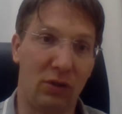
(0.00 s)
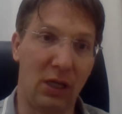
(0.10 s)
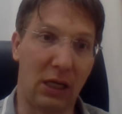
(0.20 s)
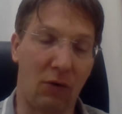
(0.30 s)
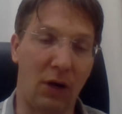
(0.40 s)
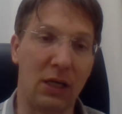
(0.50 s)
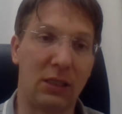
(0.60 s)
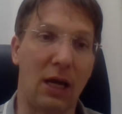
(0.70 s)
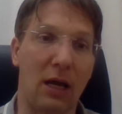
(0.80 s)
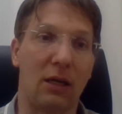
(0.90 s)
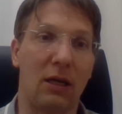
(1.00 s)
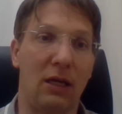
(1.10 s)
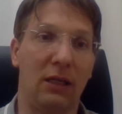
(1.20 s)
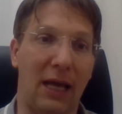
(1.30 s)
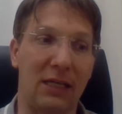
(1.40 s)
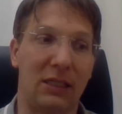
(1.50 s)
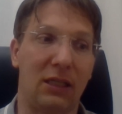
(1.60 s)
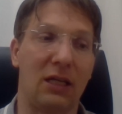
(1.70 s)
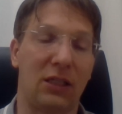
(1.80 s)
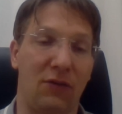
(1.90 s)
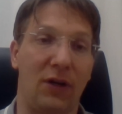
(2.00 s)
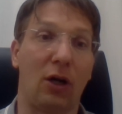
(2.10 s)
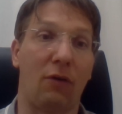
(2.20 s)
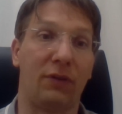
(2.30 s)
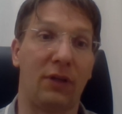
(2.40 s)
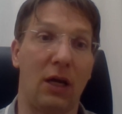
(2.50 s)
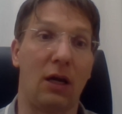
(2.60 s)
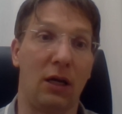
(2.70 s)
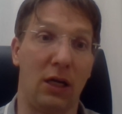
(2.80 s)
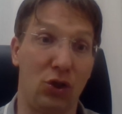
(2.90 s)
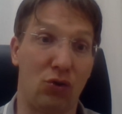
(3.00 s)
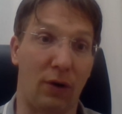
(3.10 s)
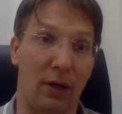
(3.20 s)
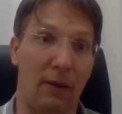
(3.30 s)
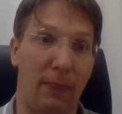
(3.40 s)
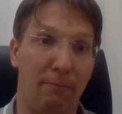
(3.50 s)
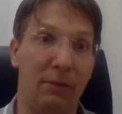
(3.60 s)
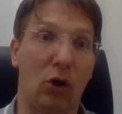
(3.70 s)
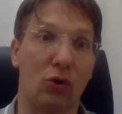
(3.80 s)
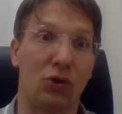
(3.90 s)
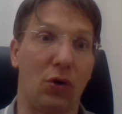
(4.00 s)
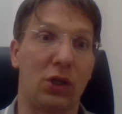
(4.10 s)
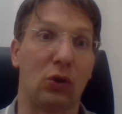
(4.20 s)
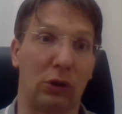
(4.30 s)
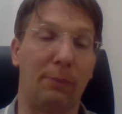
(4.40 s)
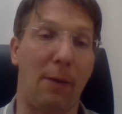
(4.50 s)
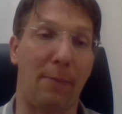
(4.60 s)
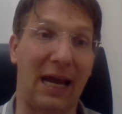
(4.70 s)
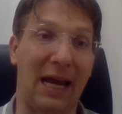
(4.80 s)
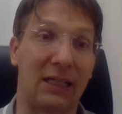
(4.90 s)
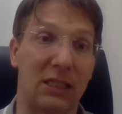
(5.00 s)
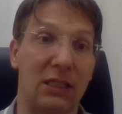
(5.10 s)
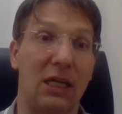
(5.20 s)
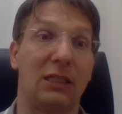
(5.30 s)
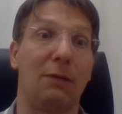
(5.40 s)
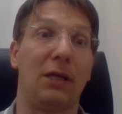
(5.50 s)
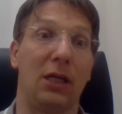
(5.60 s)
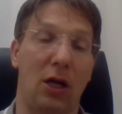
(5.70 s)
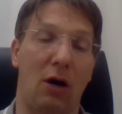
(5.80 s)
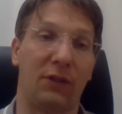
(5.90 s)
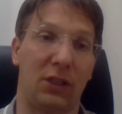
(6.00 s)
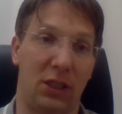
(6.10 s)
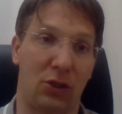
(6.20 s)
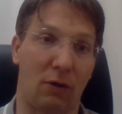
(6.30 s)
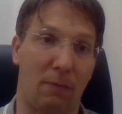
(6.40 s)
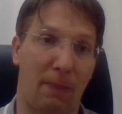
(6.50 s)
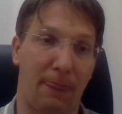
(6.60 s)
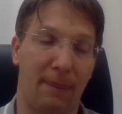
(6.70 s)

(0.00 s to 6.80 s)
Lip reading: decrease the intensity and severity of the injury because you restore the biomechanics since the beginning of the season.